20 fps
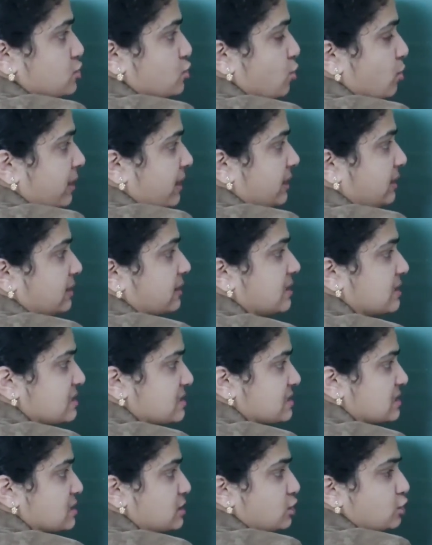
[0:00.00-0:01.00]
So in
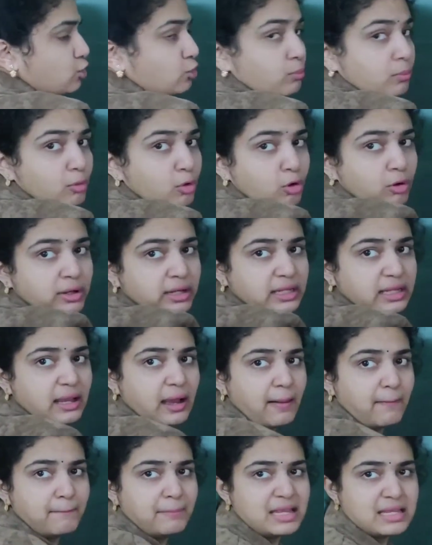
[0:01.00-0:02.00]
this
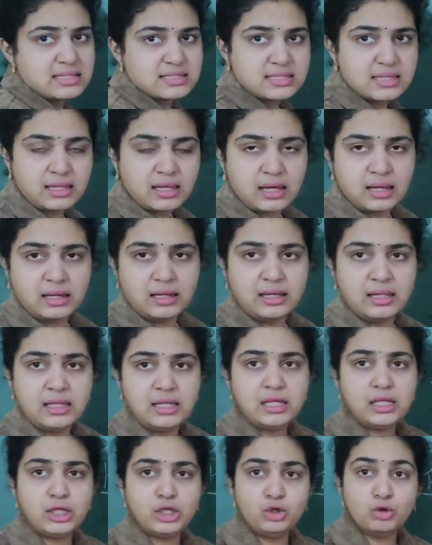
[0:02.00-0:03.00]
pneumonia,
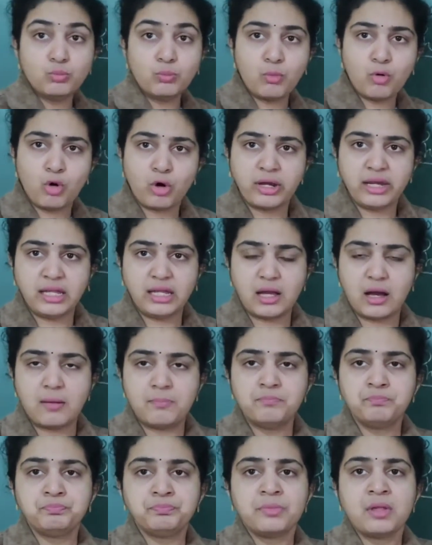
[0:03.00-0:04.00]
basically
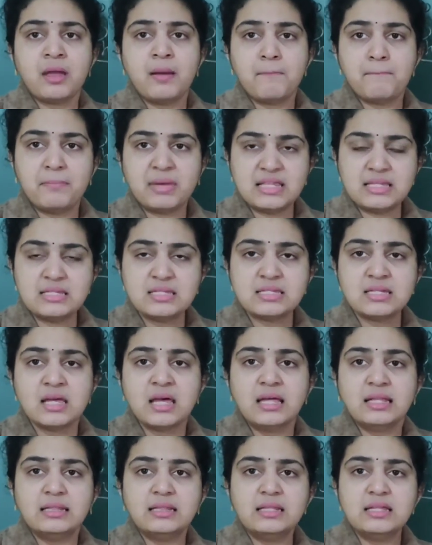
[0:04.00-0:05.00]
pneumonia
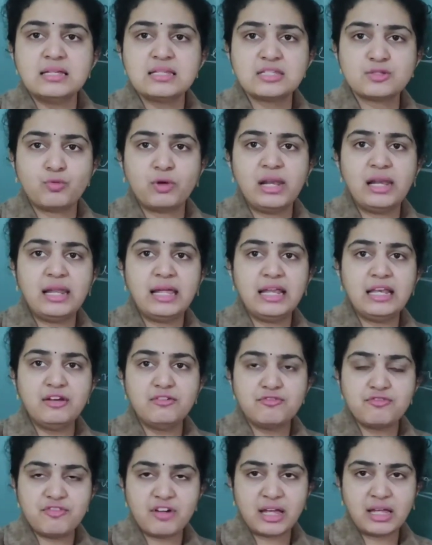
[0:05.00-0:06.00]
means this will
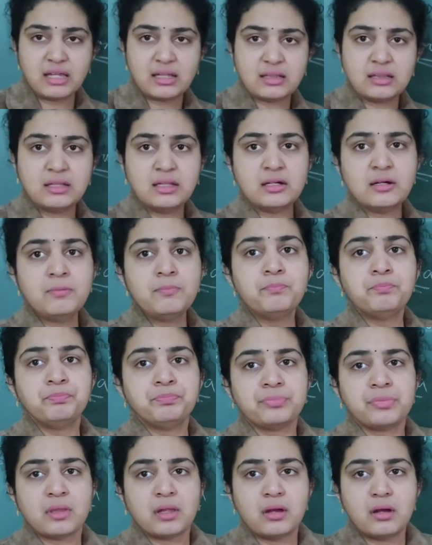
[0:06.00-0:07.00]
infect the
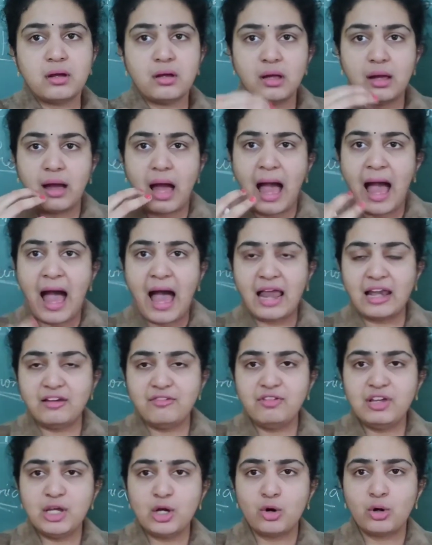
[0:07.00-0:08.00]

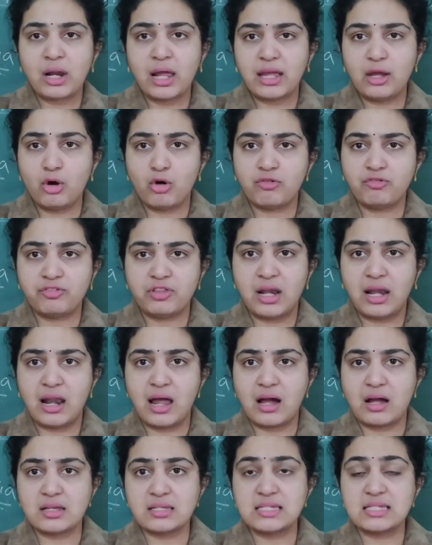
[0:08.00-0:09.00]
alveoli of the
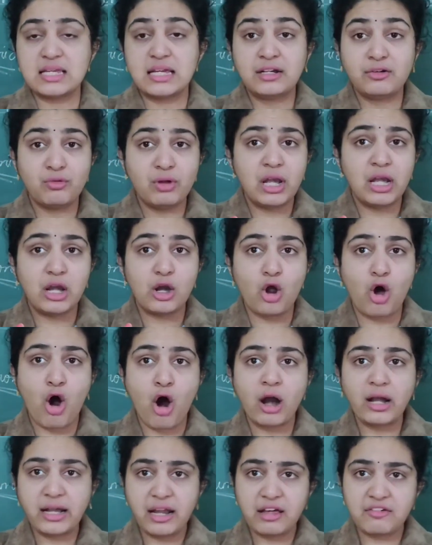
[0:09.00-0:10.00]
lungs. It will
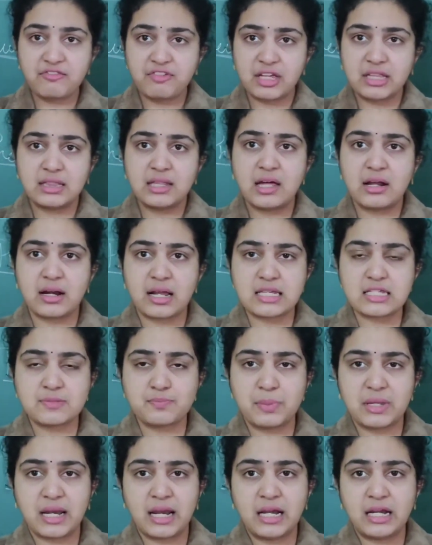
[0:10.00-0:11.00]
not affect the
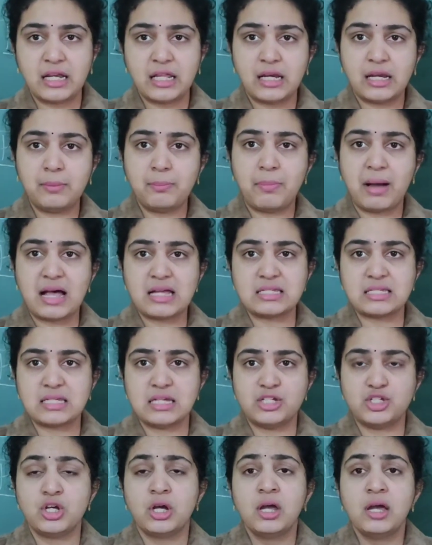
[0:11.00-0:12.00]
respiratory
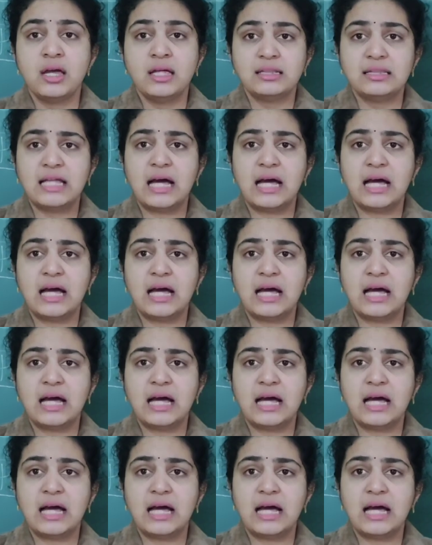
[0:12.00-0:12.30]
passage.